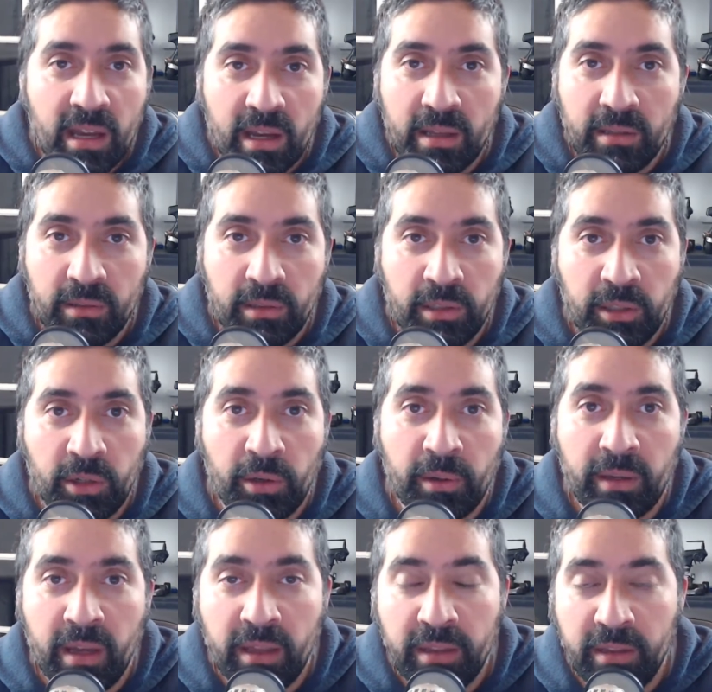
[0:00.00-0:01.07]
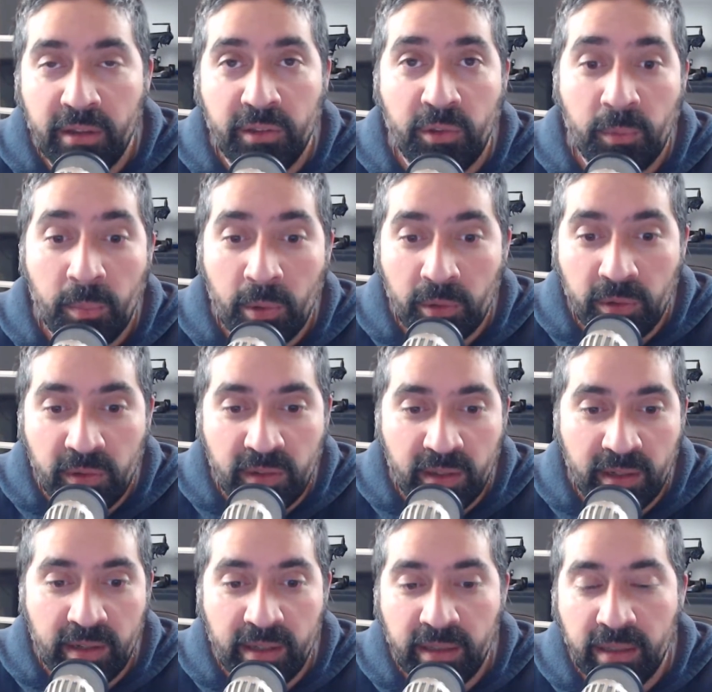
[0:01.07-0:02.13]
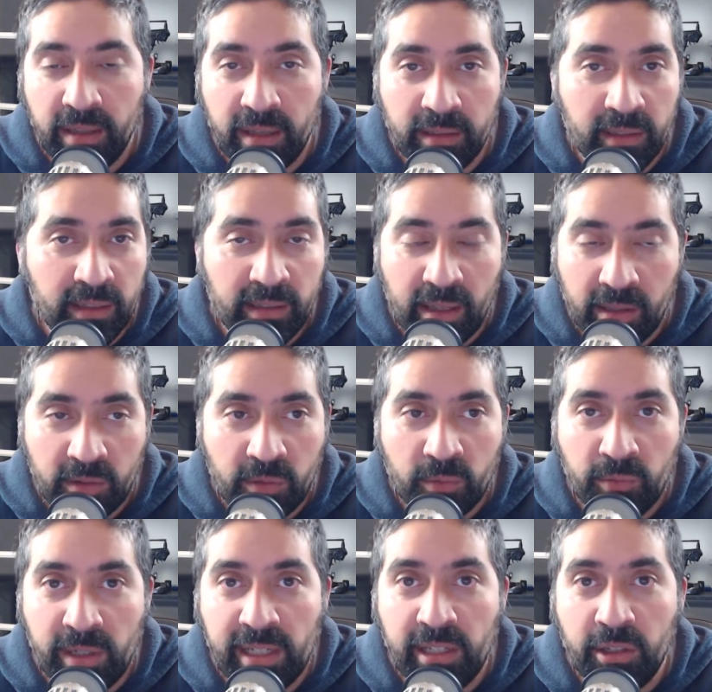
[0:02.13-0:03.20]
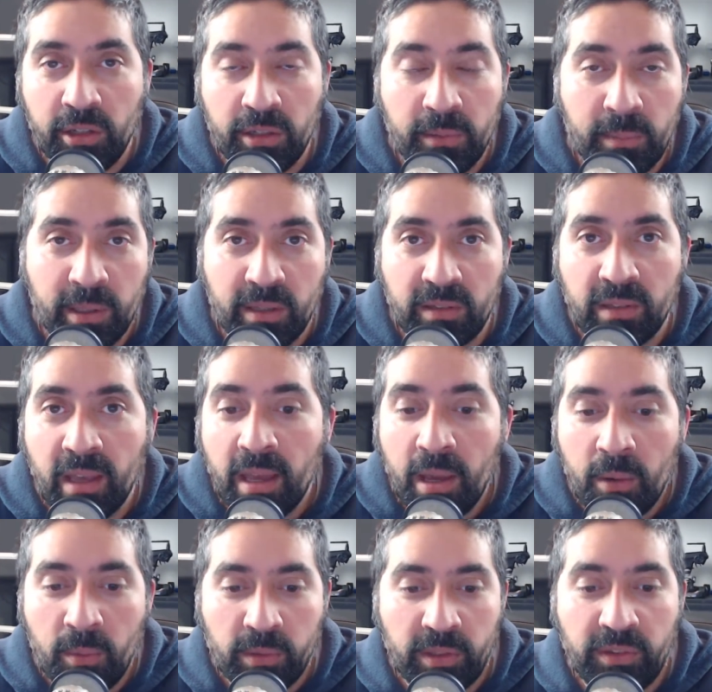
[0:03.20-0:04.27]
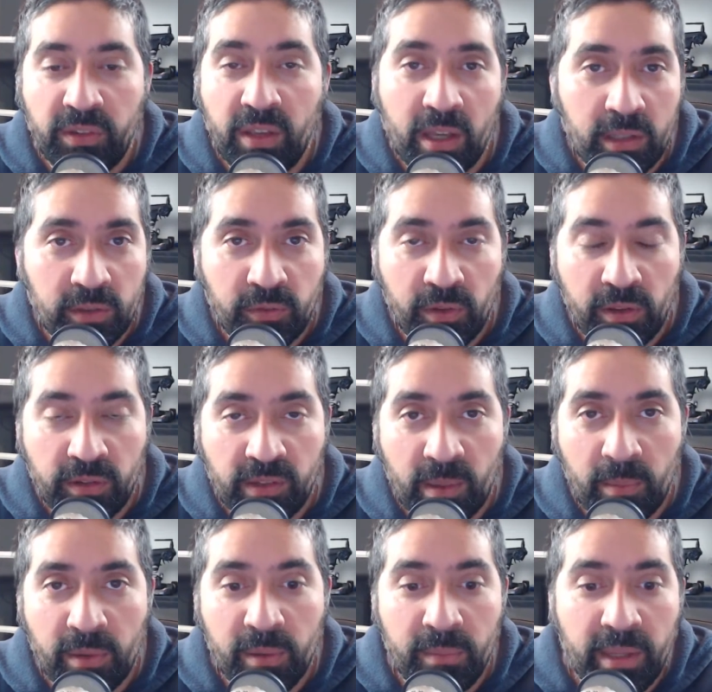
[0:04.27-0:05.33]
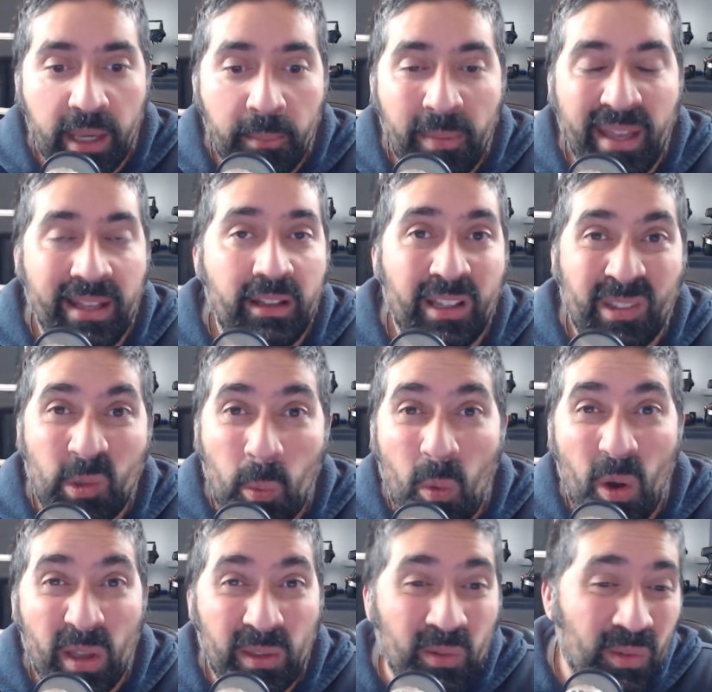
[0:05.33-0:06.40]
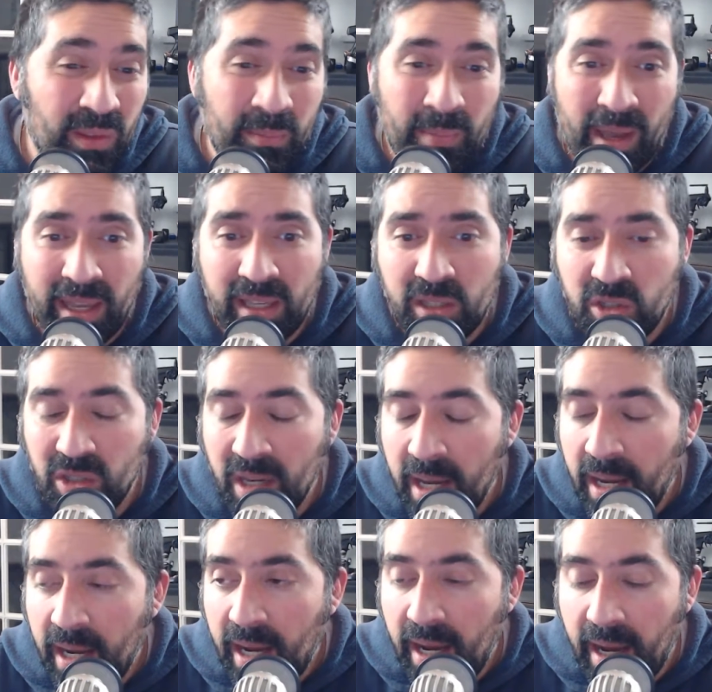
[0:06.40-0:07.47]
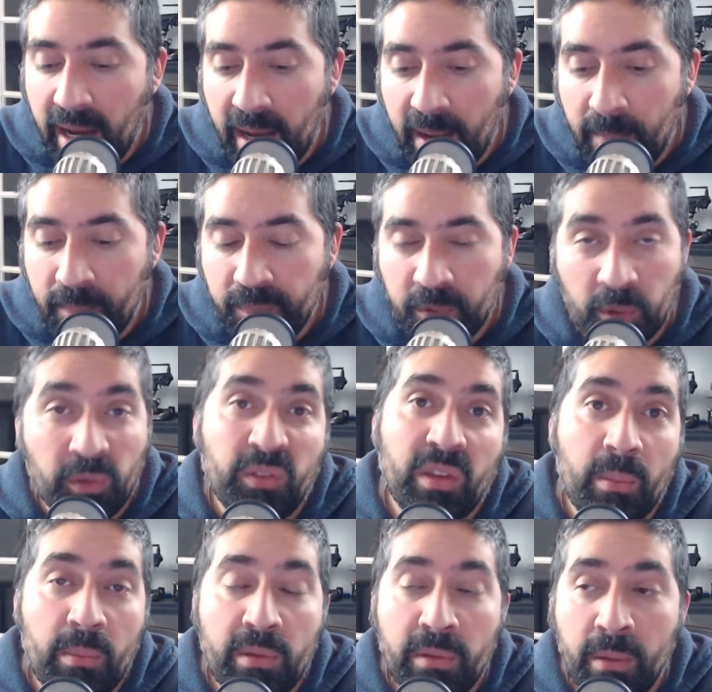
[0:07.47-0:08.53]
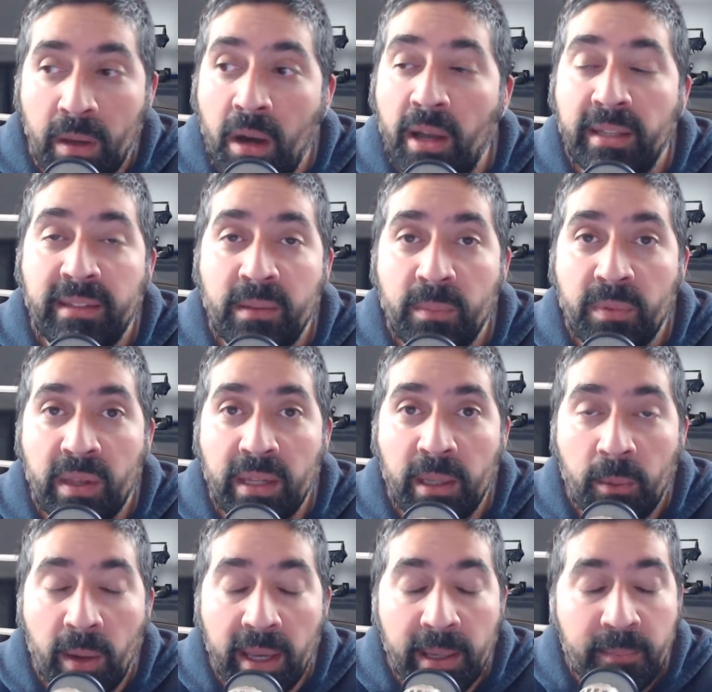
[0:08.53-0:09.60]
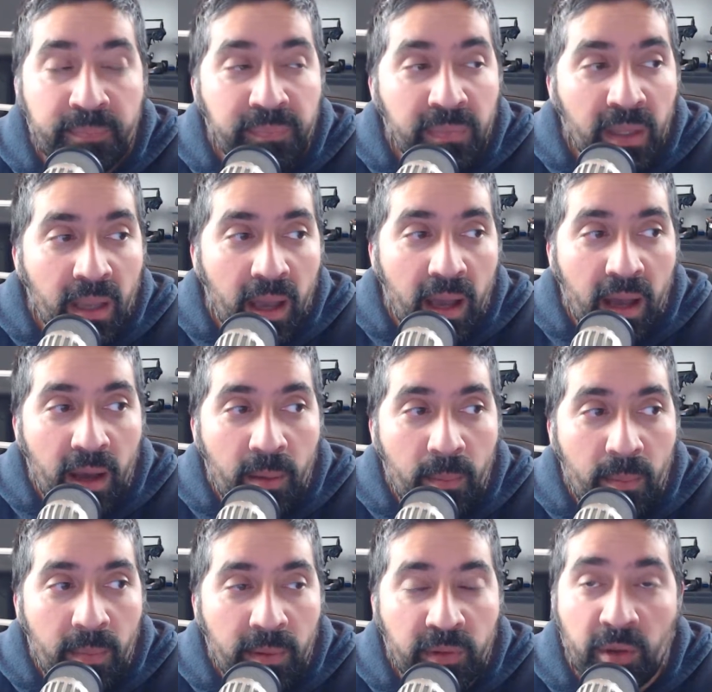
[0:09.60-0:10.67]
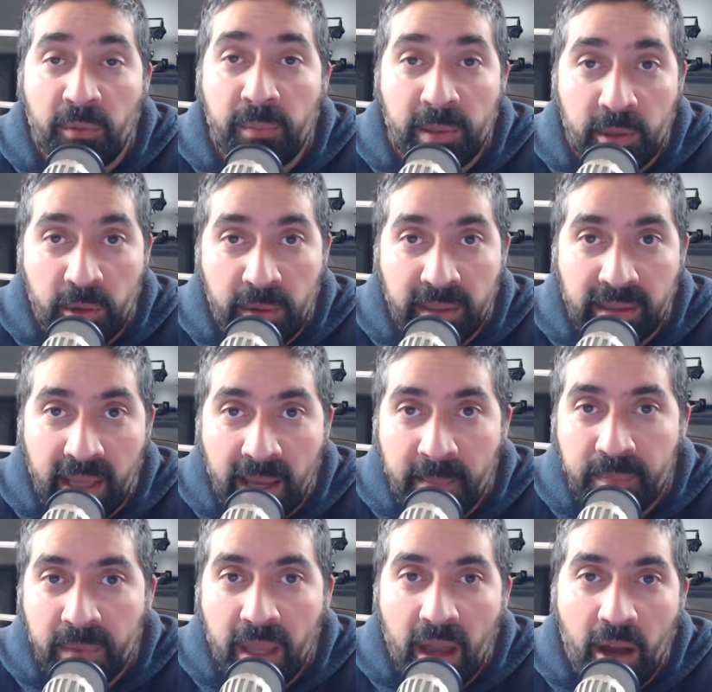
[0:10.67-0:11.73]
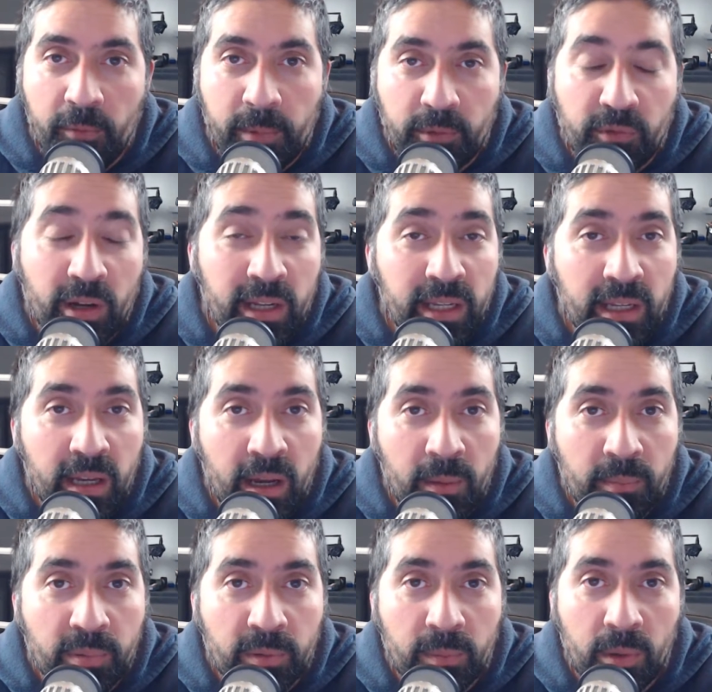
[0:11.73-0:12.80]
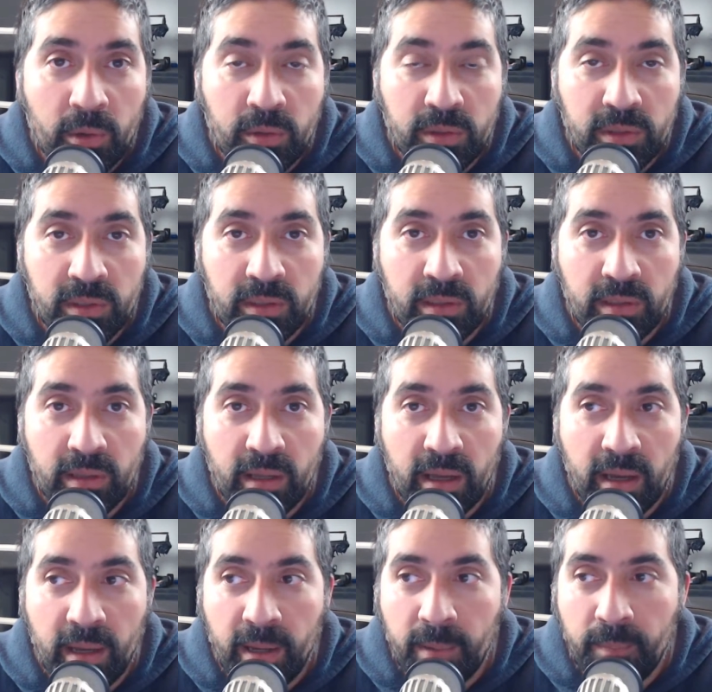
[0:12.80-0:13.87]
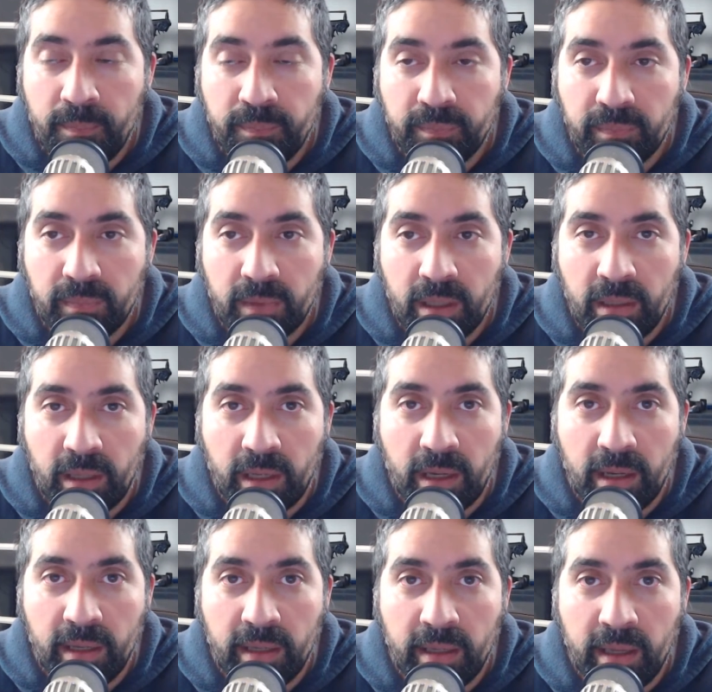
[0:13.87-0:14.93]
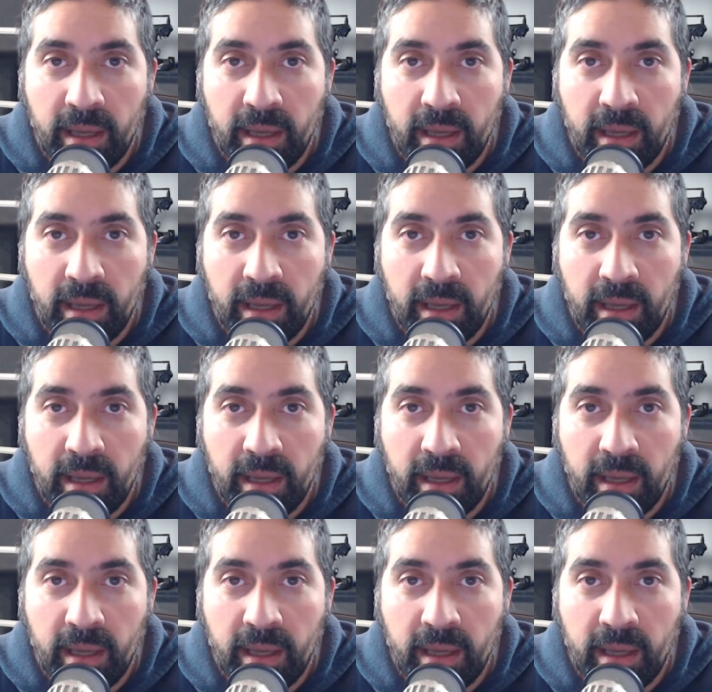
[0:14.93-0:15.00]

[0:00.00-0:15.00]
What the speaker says: they're sponsored, and that's really good because when I search for some of them, they appear like twice on the page, on some of the items anyway. So I've been doing that. I've been running a promotion, like a